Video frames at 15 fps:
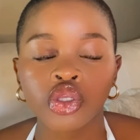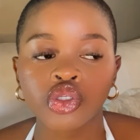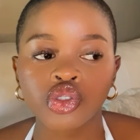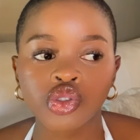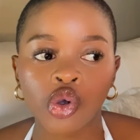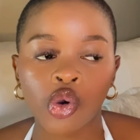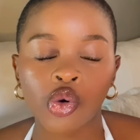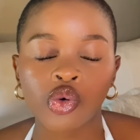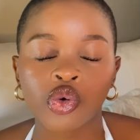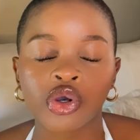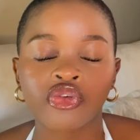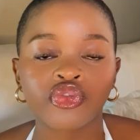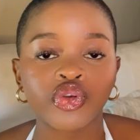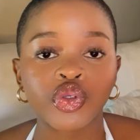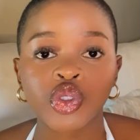So
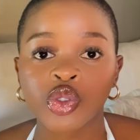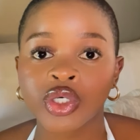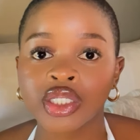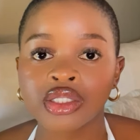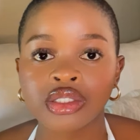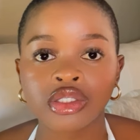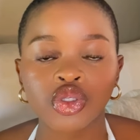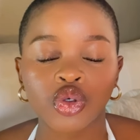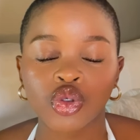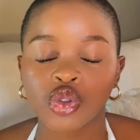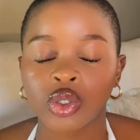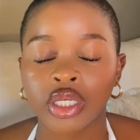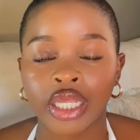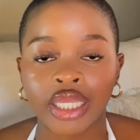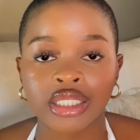if you do it, don't
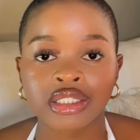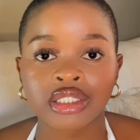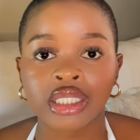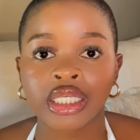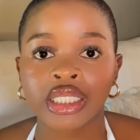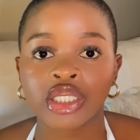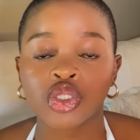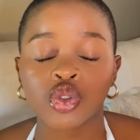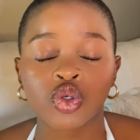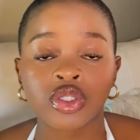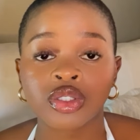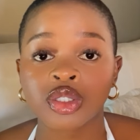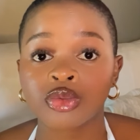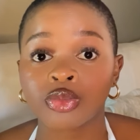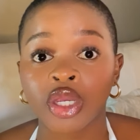do it hastily, do
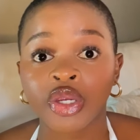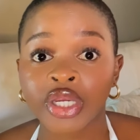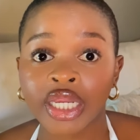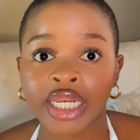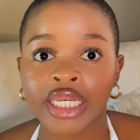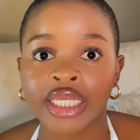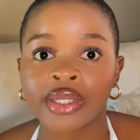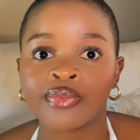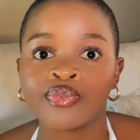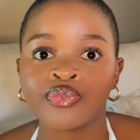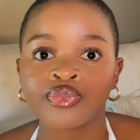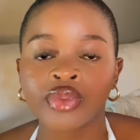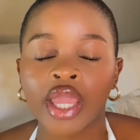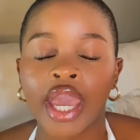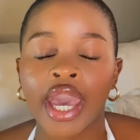it sparingly,
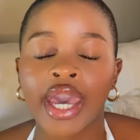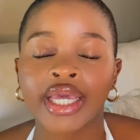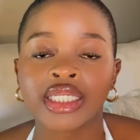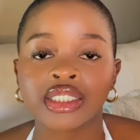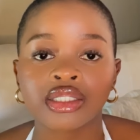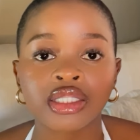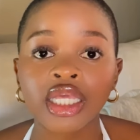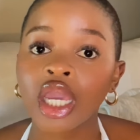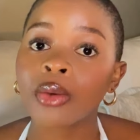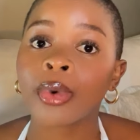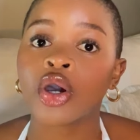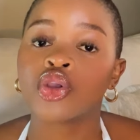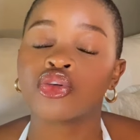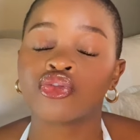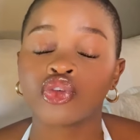and think
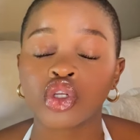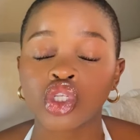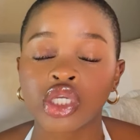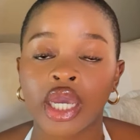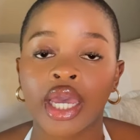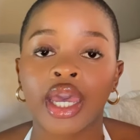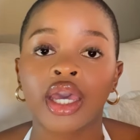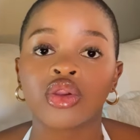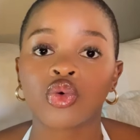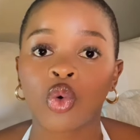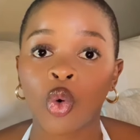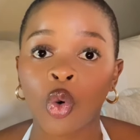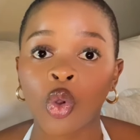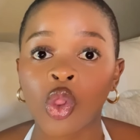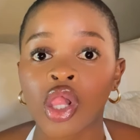about your future at
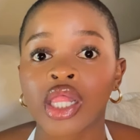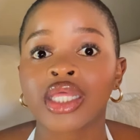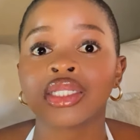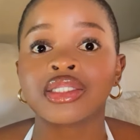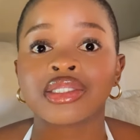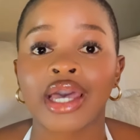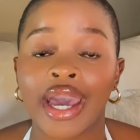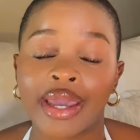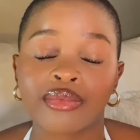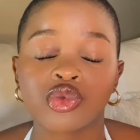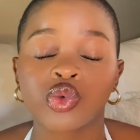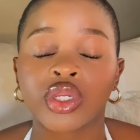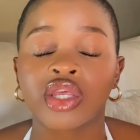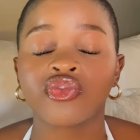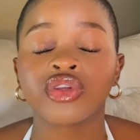all
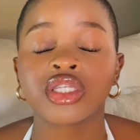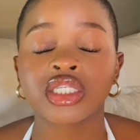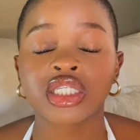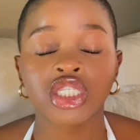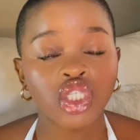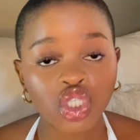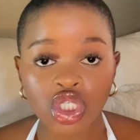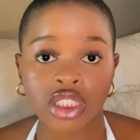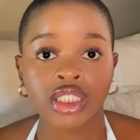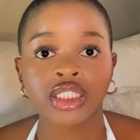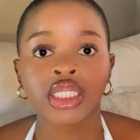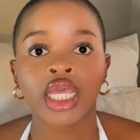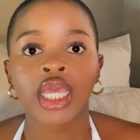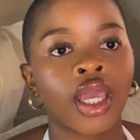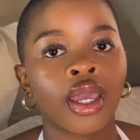times. Whatever
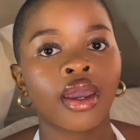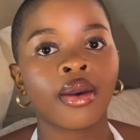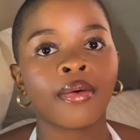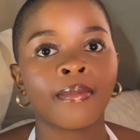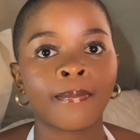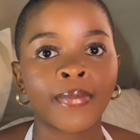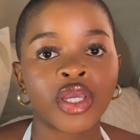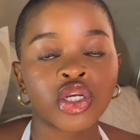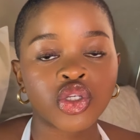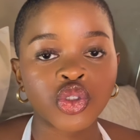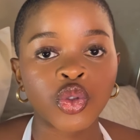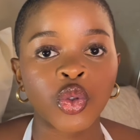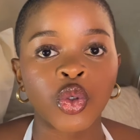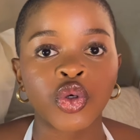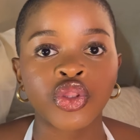decision, make
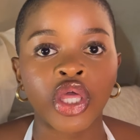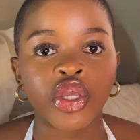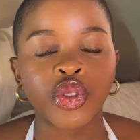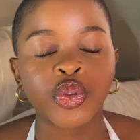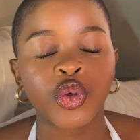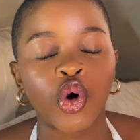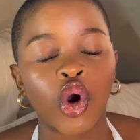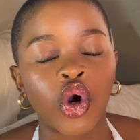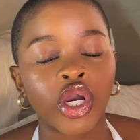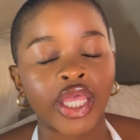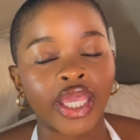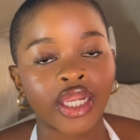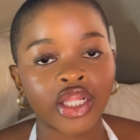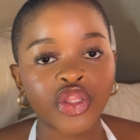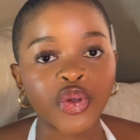sure that you are
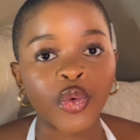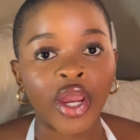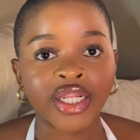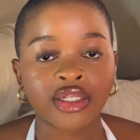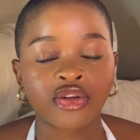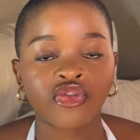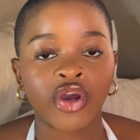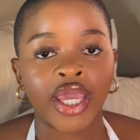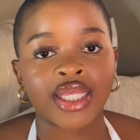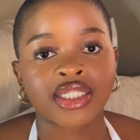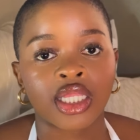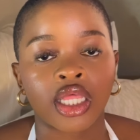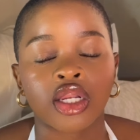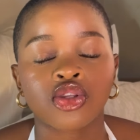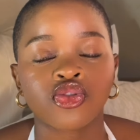getting the right advice
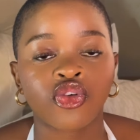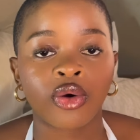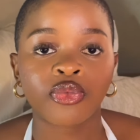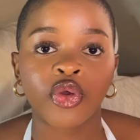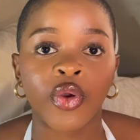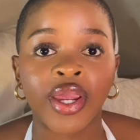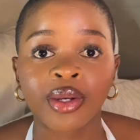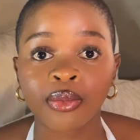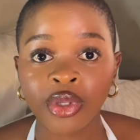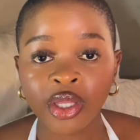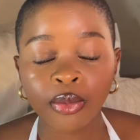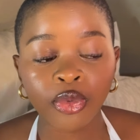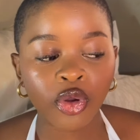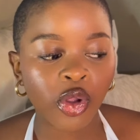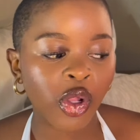and that is from the right
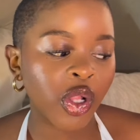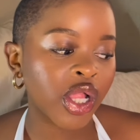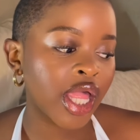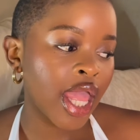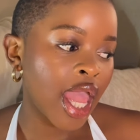people.